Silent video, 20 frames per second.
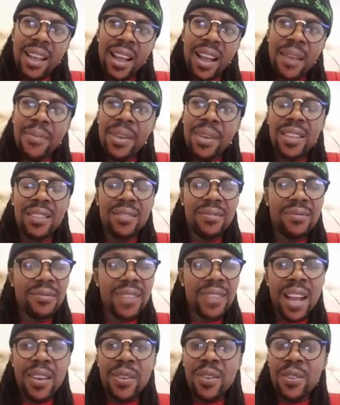I mean,
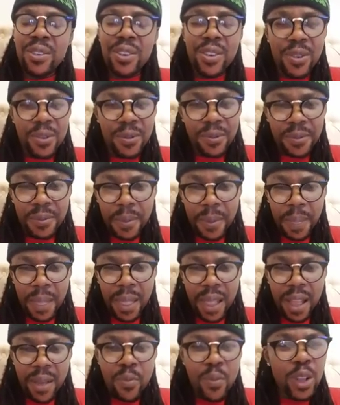I don't know.
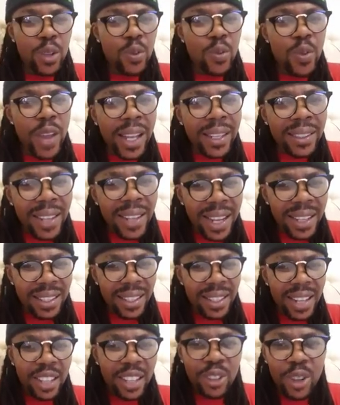But we are
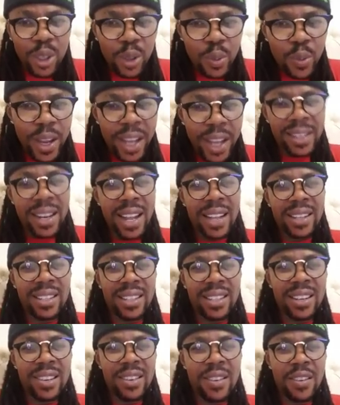enlightened. I thought we are
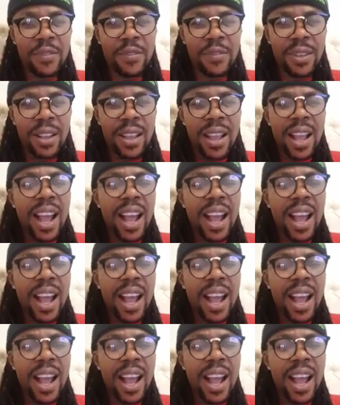enlightened enough.